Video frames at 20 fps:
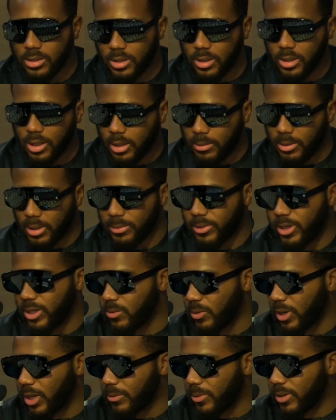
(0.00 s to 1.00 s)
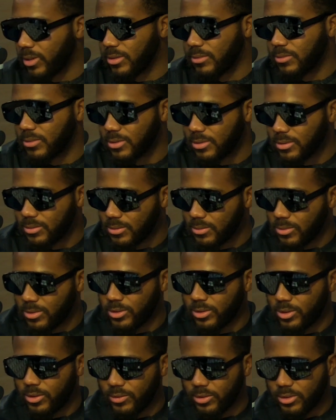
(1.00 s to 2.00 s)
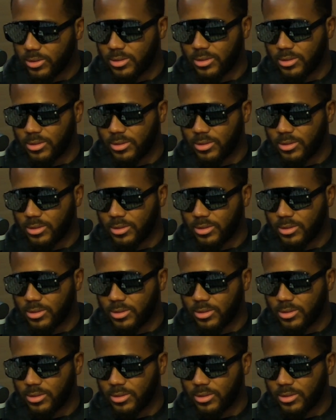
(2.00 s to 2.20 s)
I mean, I'm Kiddwaya, man. What can go wrong?